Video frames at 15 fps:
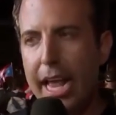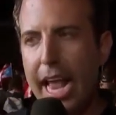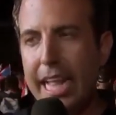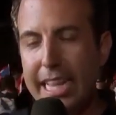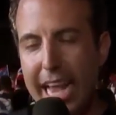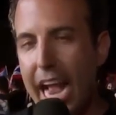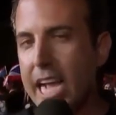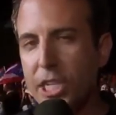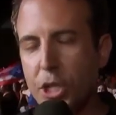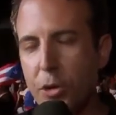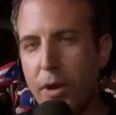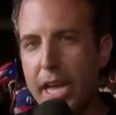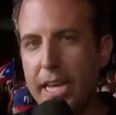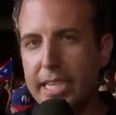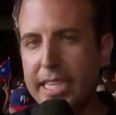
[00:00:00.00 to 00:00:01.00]
And the
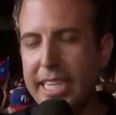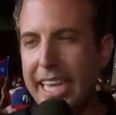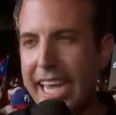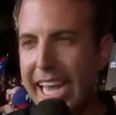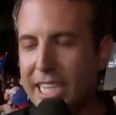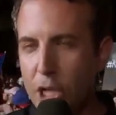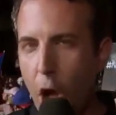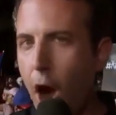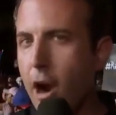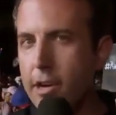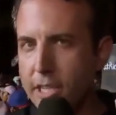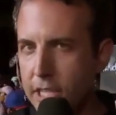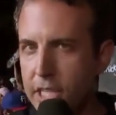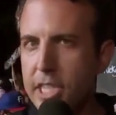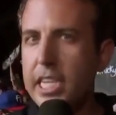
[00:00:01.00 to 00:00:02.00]
answer is it's
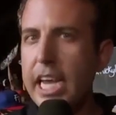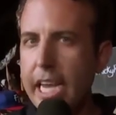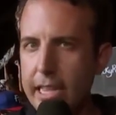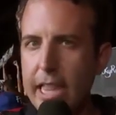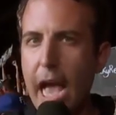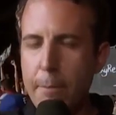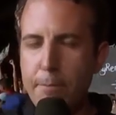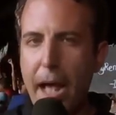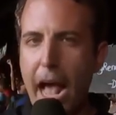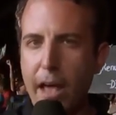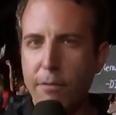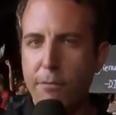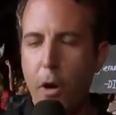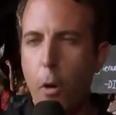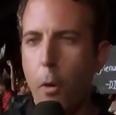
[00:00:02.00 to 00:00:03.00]
hard to see that
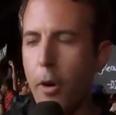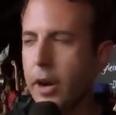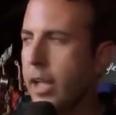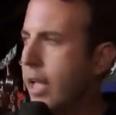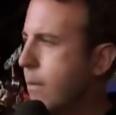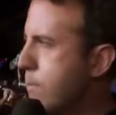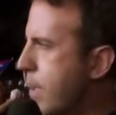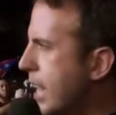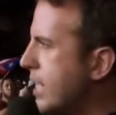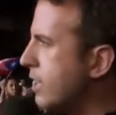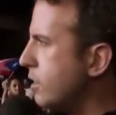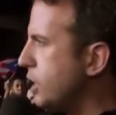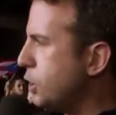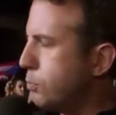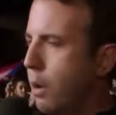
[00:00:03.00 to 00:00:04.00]
path forward. Many
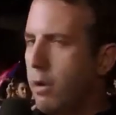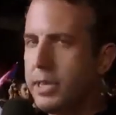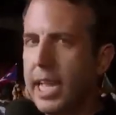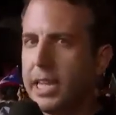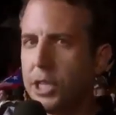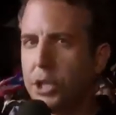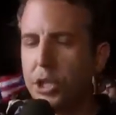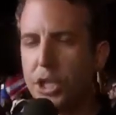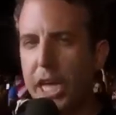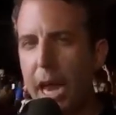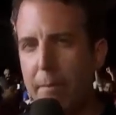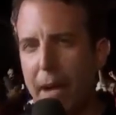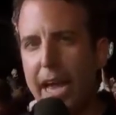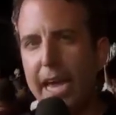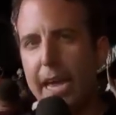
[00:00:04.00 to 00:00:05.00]
of these protesters
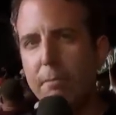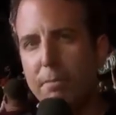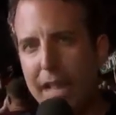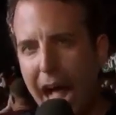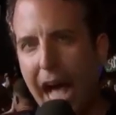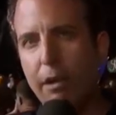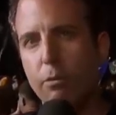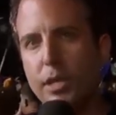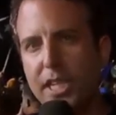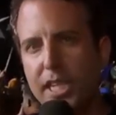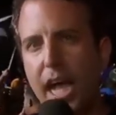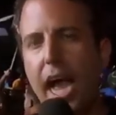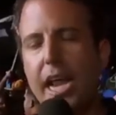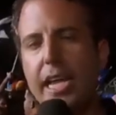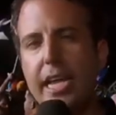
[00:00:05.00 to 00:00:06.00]
say by him not
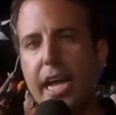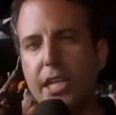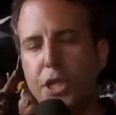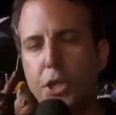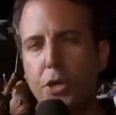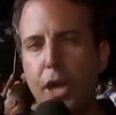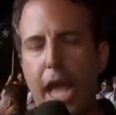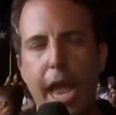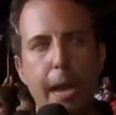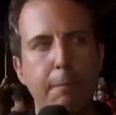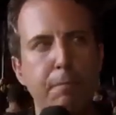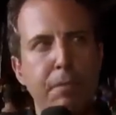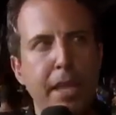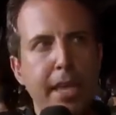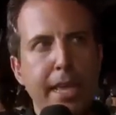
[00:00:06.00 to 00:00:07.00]
resigning yesterday,
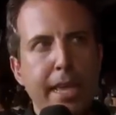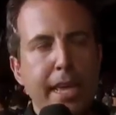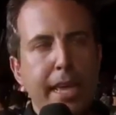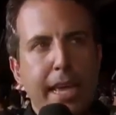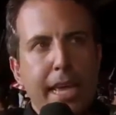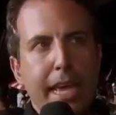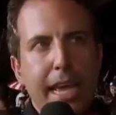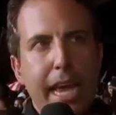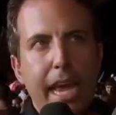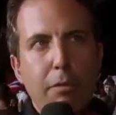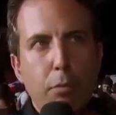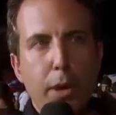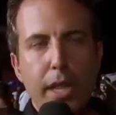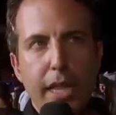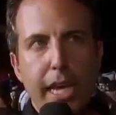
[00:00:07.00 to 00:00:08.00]
it
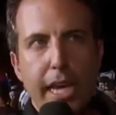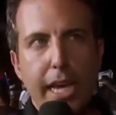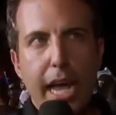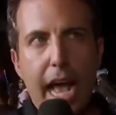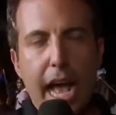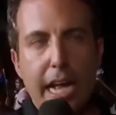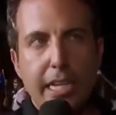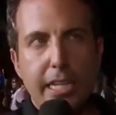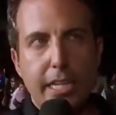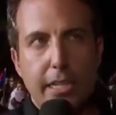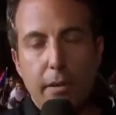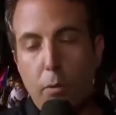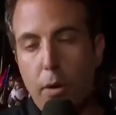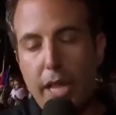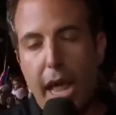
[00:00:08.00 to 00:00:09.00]
really
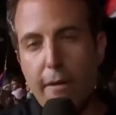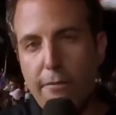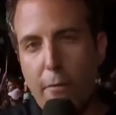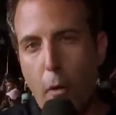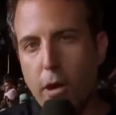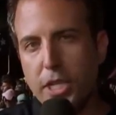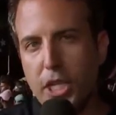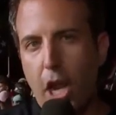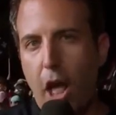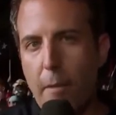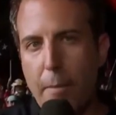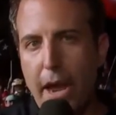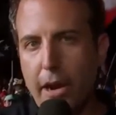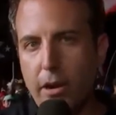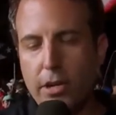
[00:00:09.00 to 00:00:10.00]
has will now force
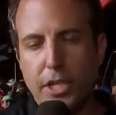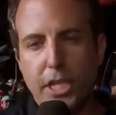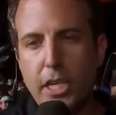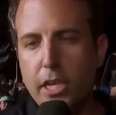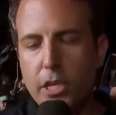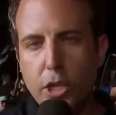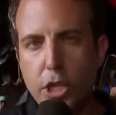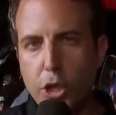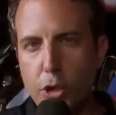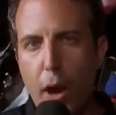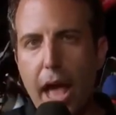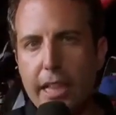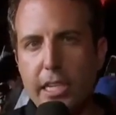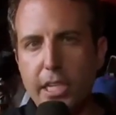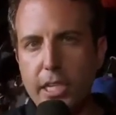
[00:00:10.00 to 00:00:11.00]
lawmakers to
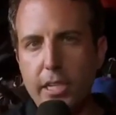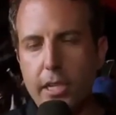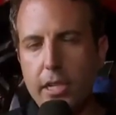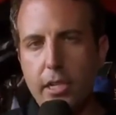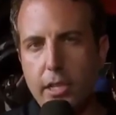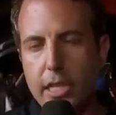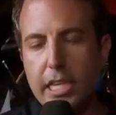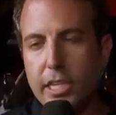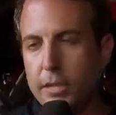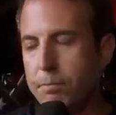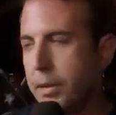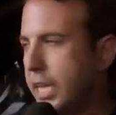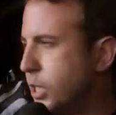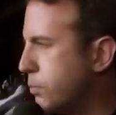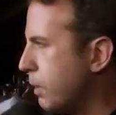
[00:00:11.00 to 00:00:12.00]
try these these
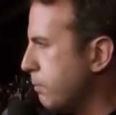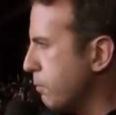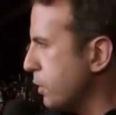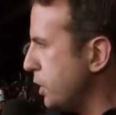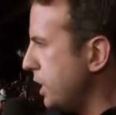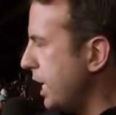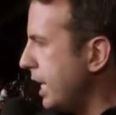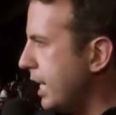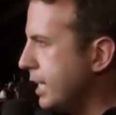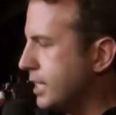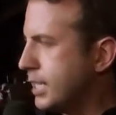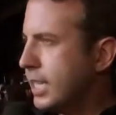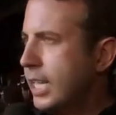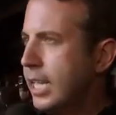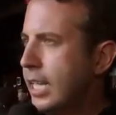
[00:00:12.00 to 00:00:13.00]
impeachment
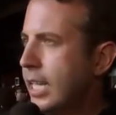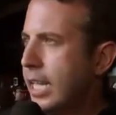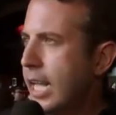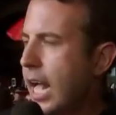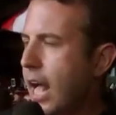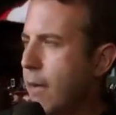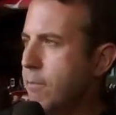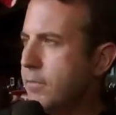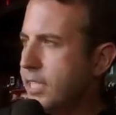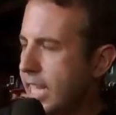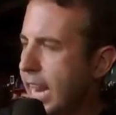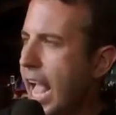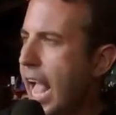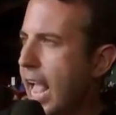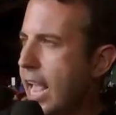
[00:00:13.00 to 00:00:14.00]
proceedings. Um,
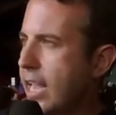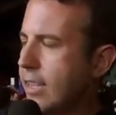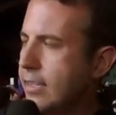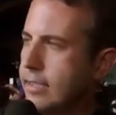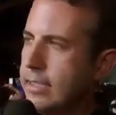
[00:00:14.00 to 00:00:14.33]
today,